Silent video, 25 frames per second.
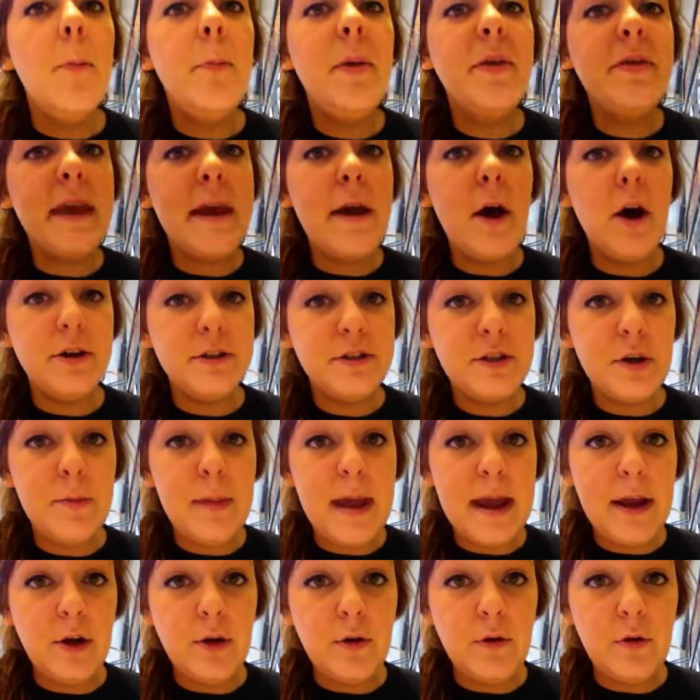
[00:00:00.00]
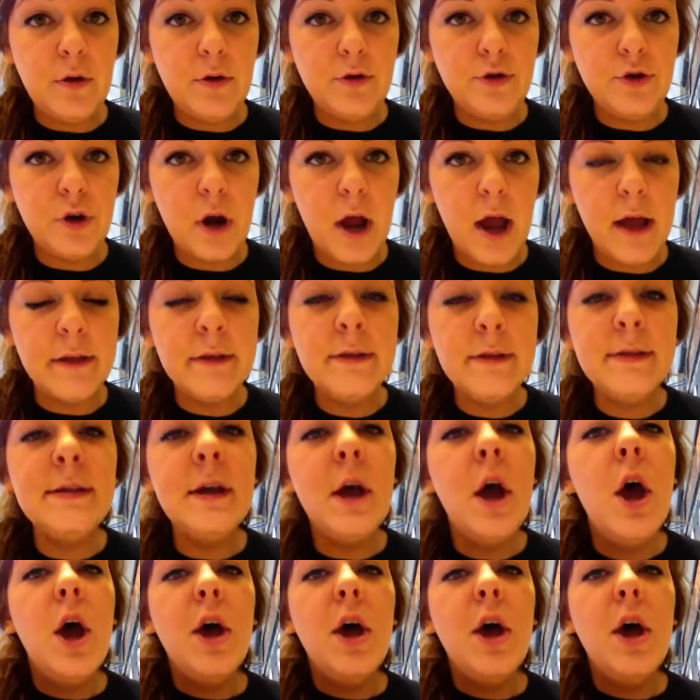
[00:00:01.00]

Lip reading: but they also make new neutrons.